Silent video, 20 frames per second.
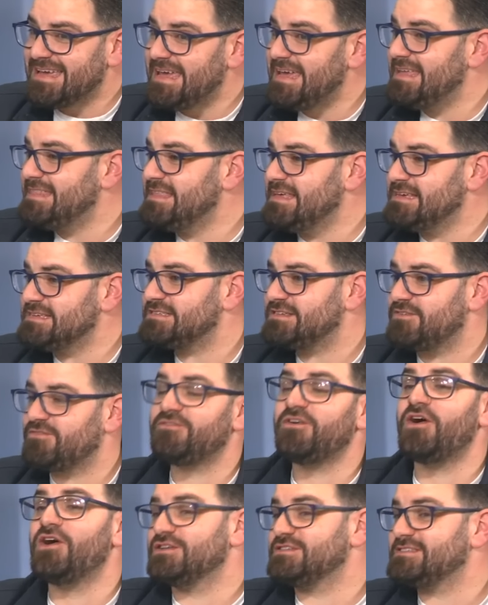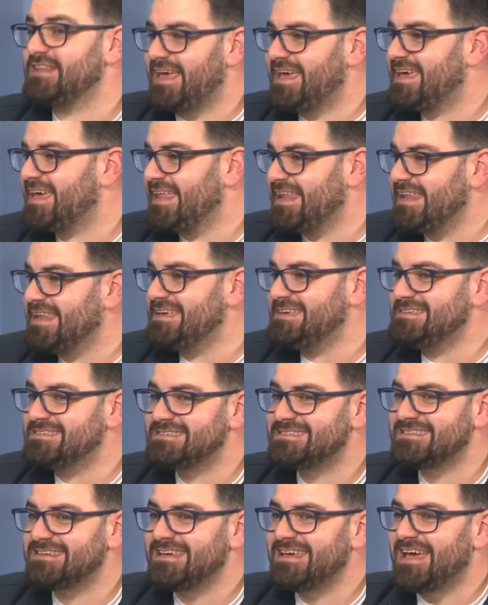in this first leg, at
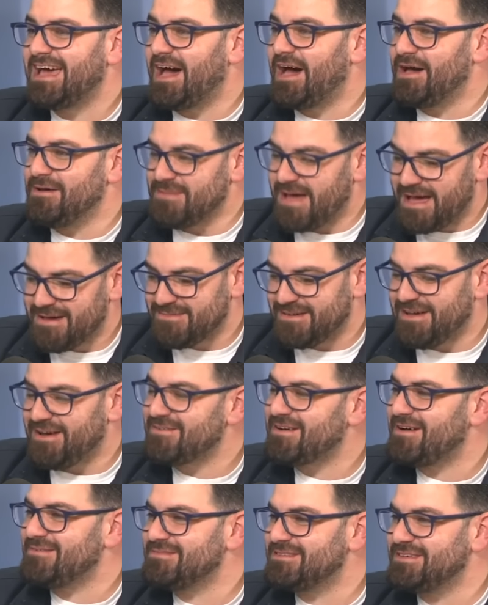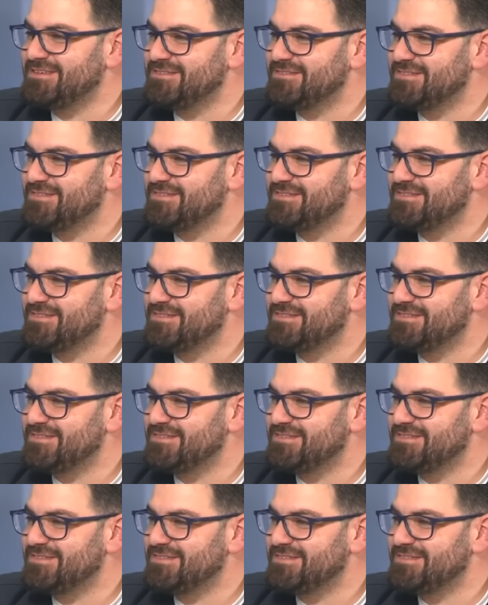least. Abbi, I'll come to you